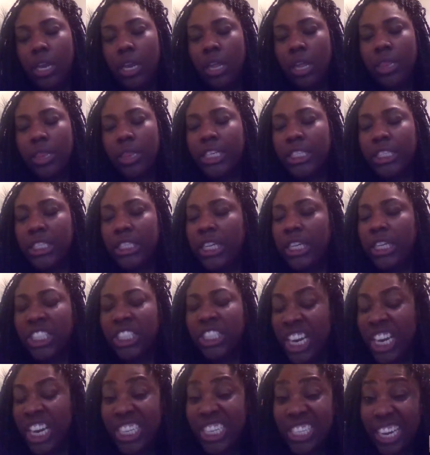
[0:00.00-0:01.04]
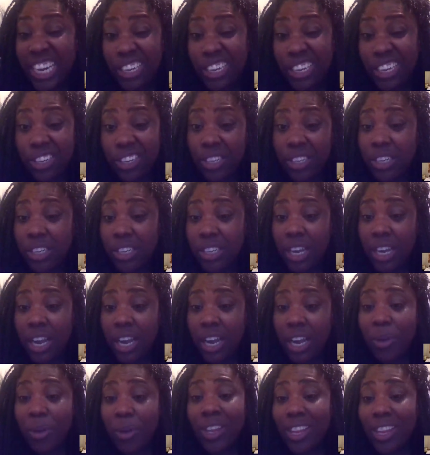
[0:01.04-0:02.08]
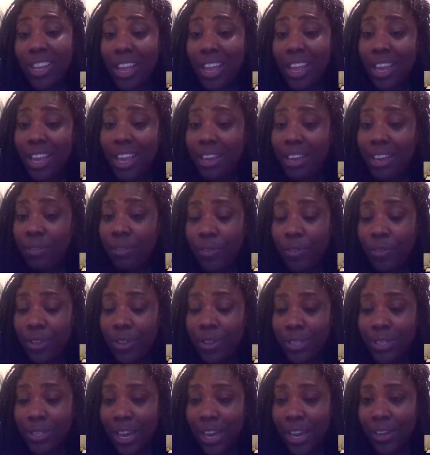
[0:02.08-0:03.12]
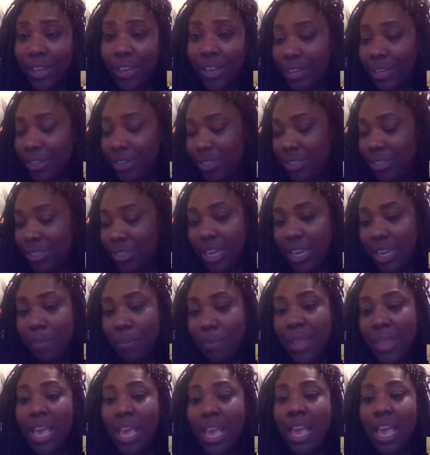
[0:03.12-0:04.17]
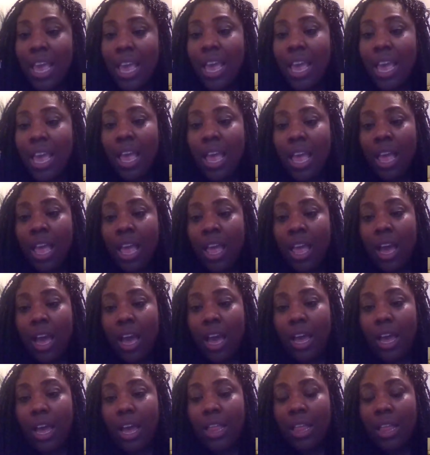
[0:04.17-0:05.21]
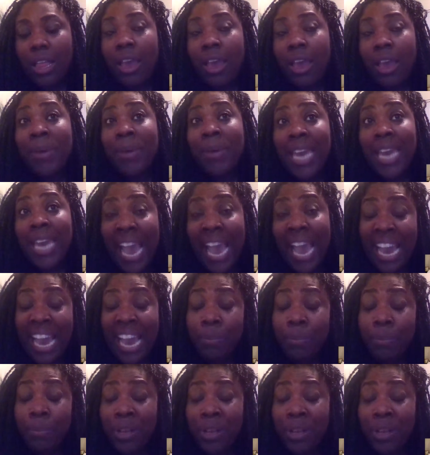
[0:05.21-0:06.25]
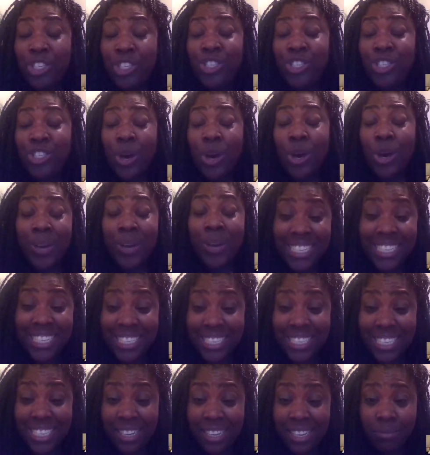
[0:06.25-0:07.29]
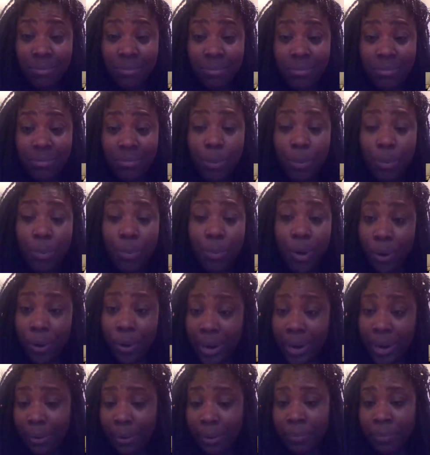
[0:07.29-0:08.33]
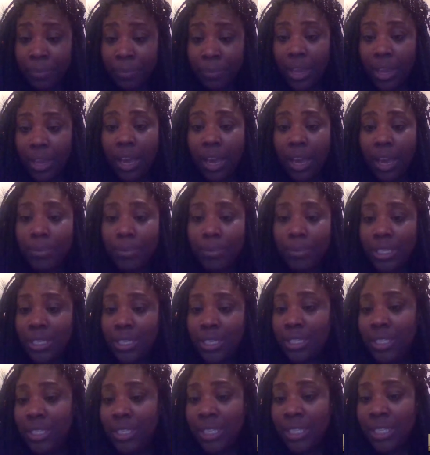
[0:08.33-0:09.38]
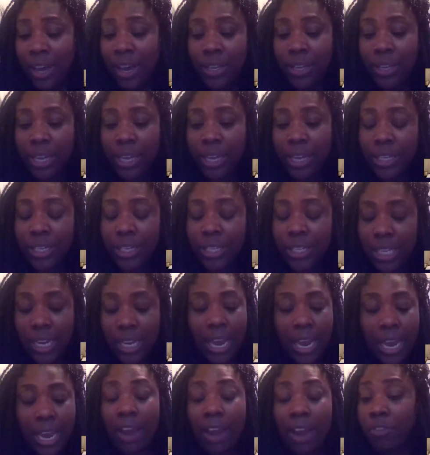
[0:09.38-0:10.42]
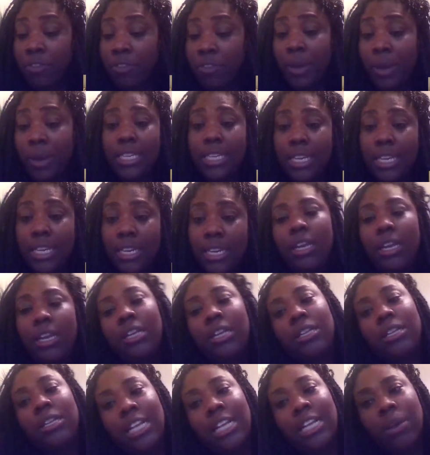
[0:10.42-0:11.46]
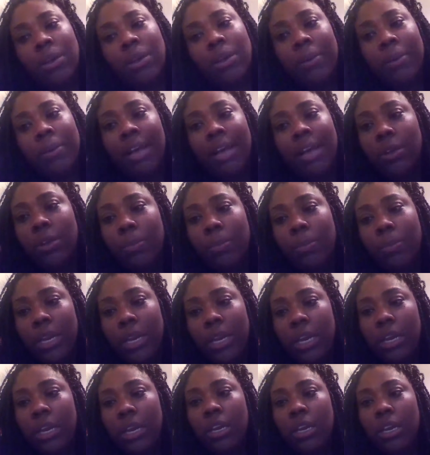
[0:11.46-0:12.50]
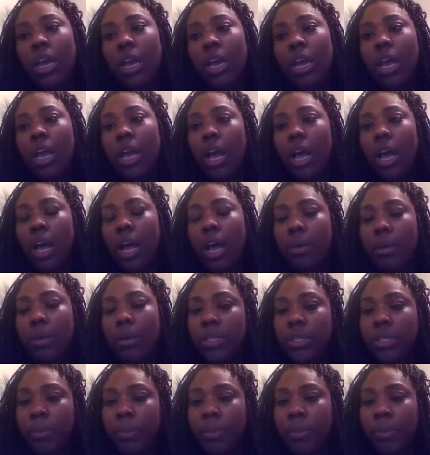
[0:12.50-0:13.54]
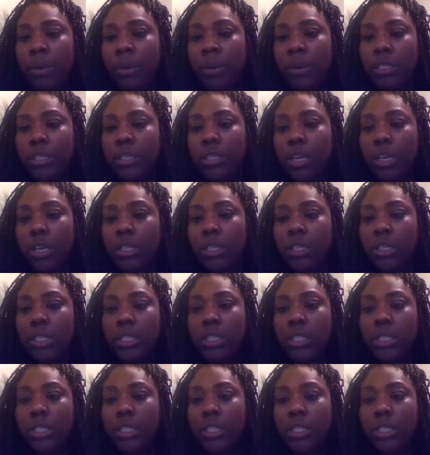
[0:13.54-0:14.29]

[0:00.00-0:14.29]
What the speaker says: there's not a standard online for those calculators. It became so easy to program statistics calculators that everybody did it, and that's how we have so many results.